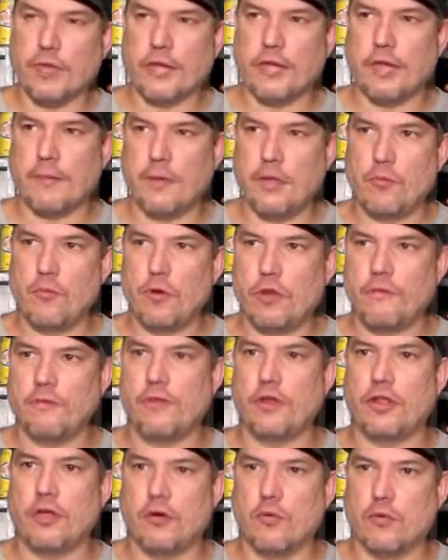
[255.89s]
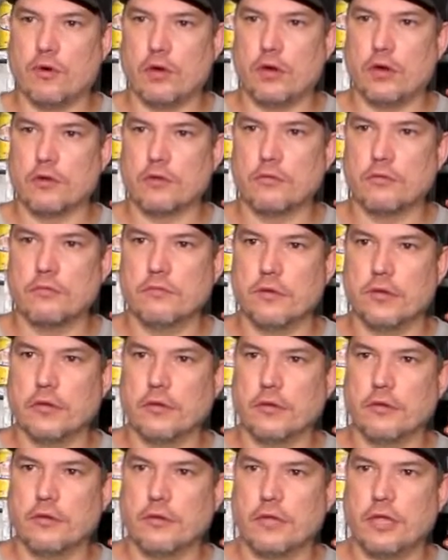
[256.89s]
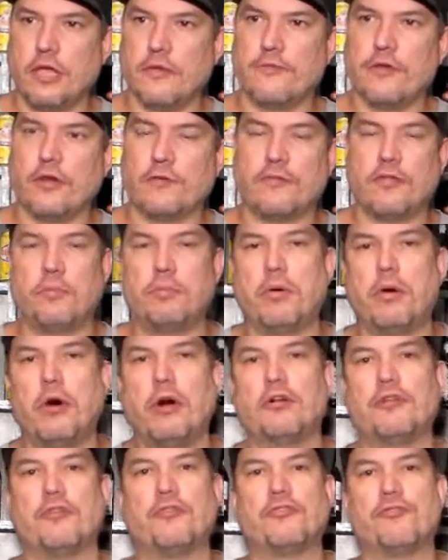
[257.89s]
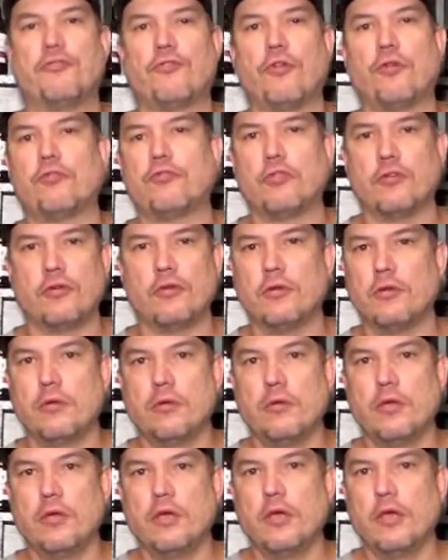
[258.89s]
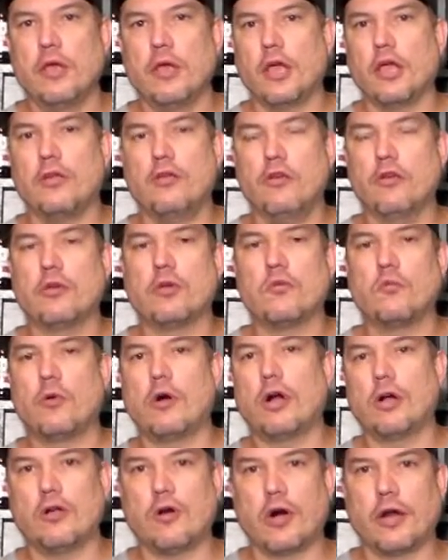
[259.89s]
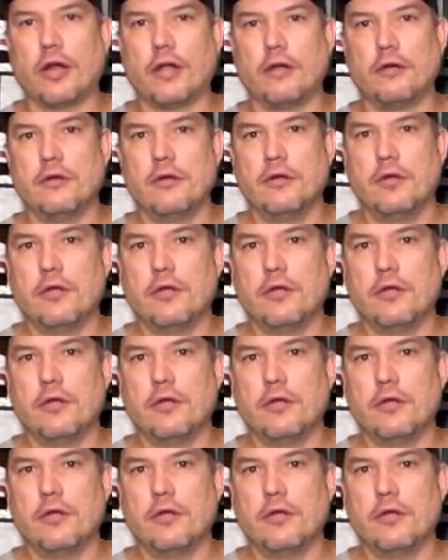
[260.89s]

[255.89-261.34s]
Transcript: Like I made one video where even if the pond is frozen and you can walk on it,